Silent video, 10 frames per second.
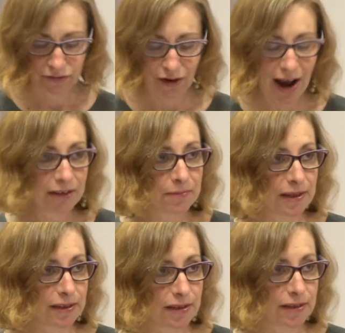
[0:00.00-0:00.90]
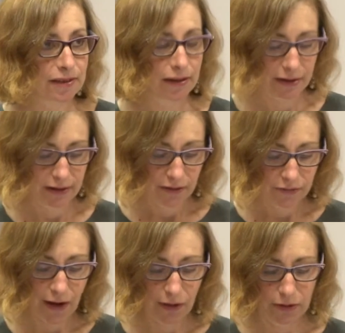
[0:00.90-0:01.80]
fragments,
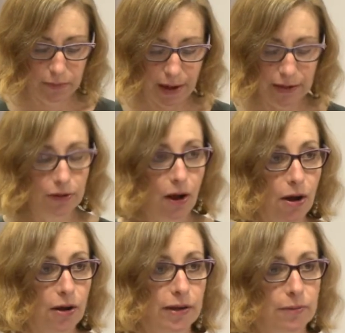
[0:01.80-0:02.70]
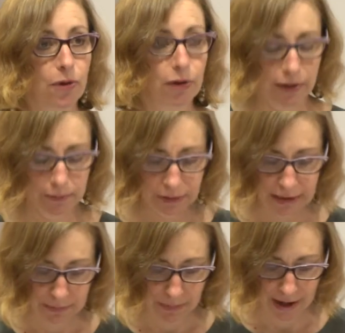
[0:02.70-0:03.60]
followed by long and more
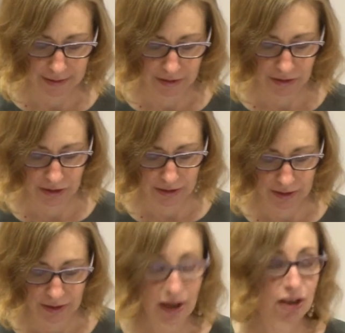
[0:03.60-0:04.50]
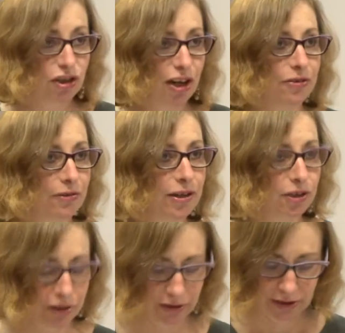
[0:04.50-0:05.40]
complete passages,
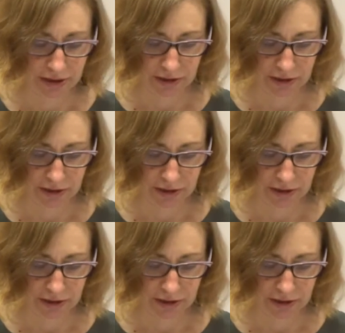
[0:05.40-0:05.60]
generational